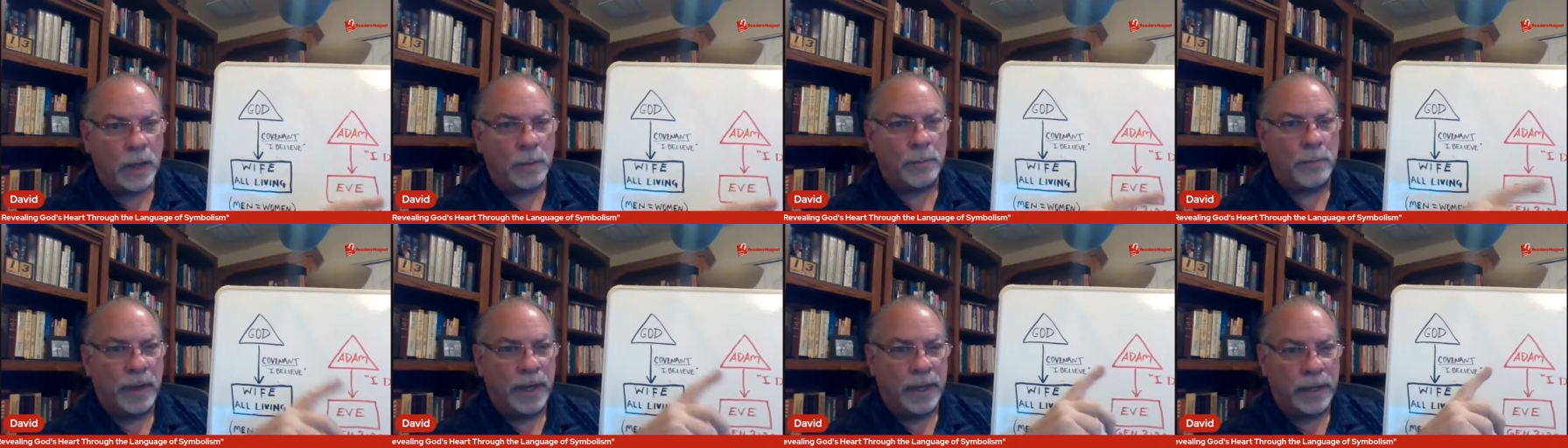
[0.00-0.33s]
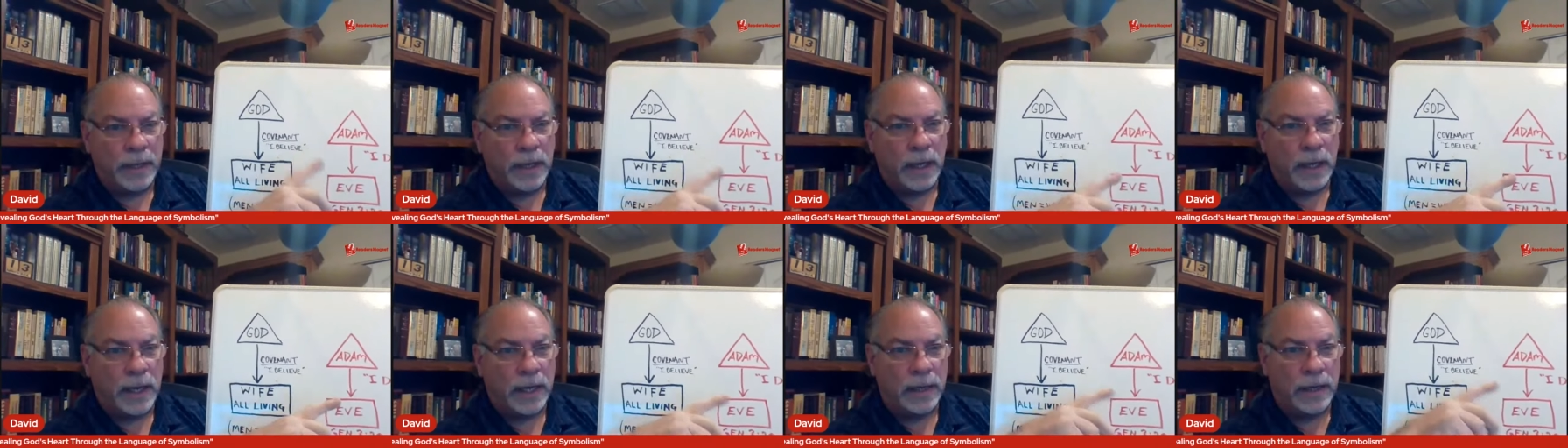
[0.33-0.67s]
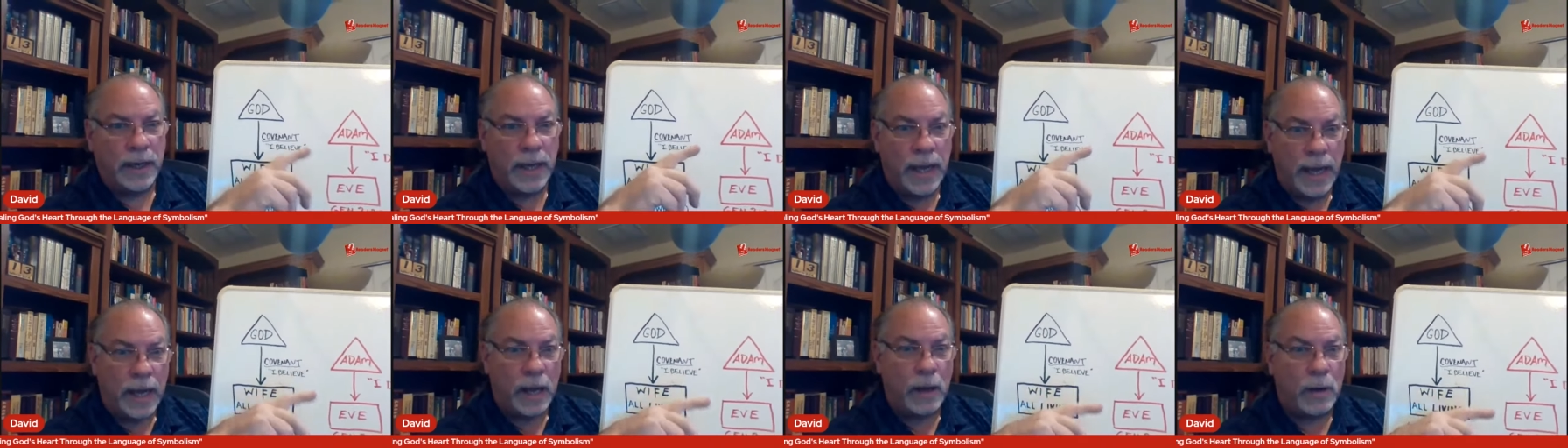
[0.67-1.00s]
out by God.
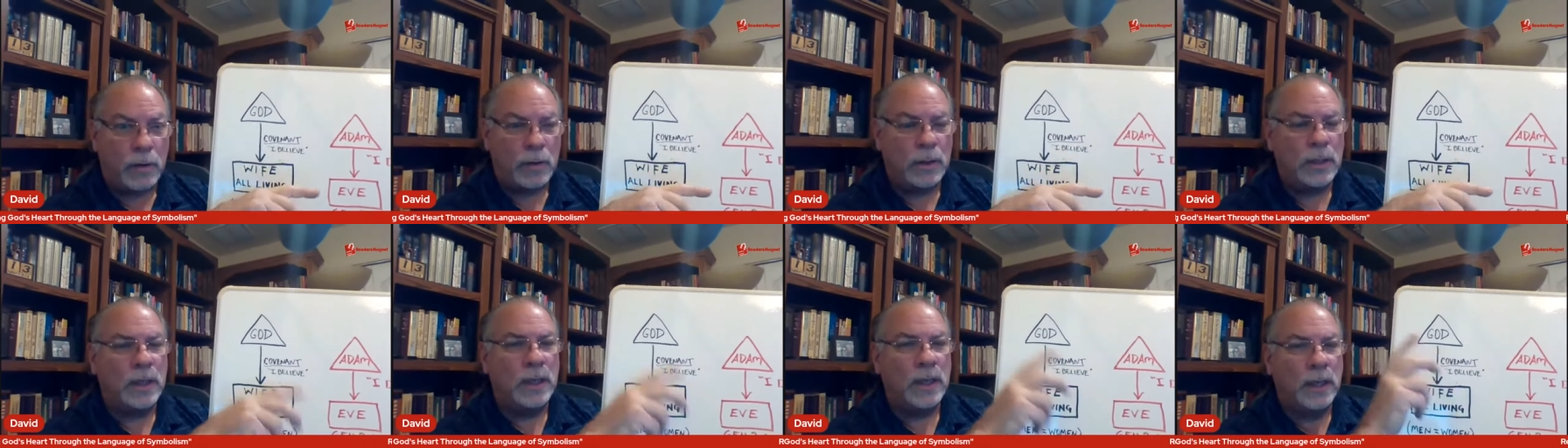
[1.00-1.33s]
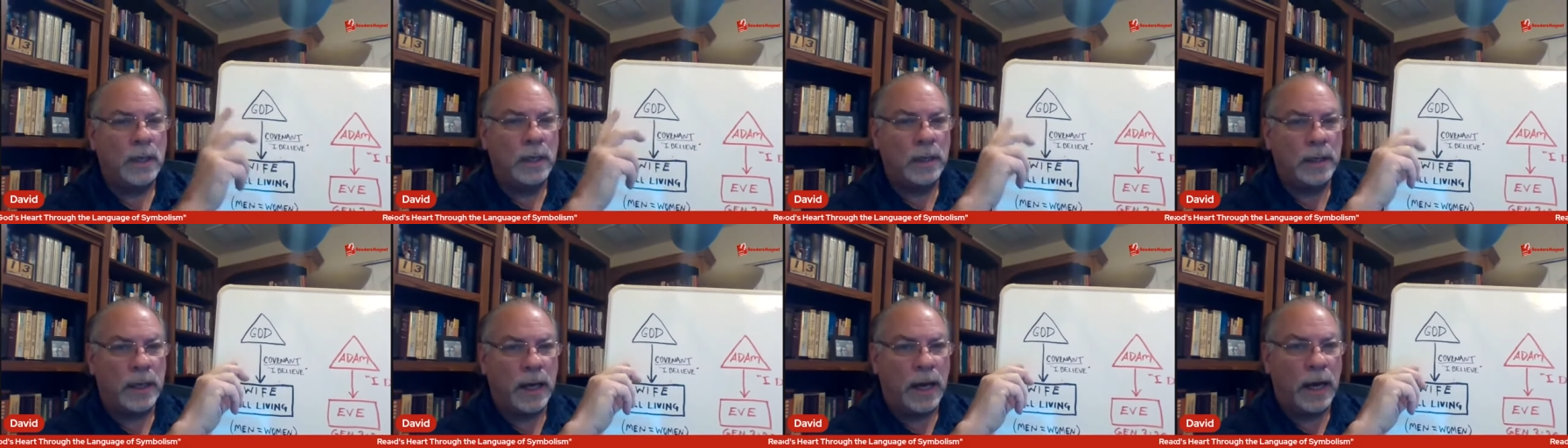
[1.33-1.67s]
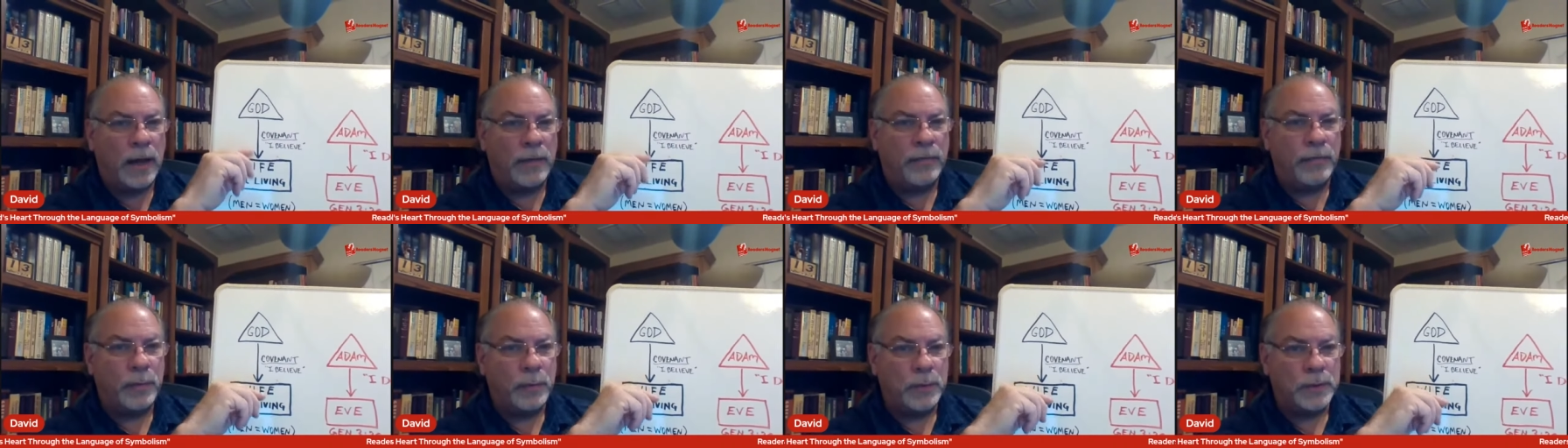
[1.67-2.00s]
How?
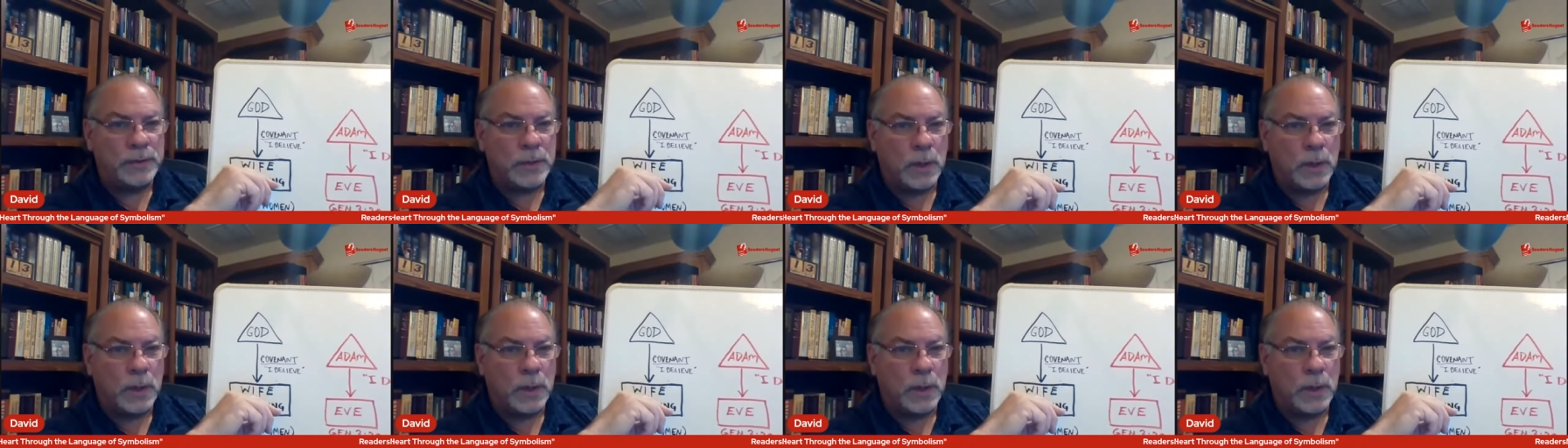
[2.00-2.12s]
God through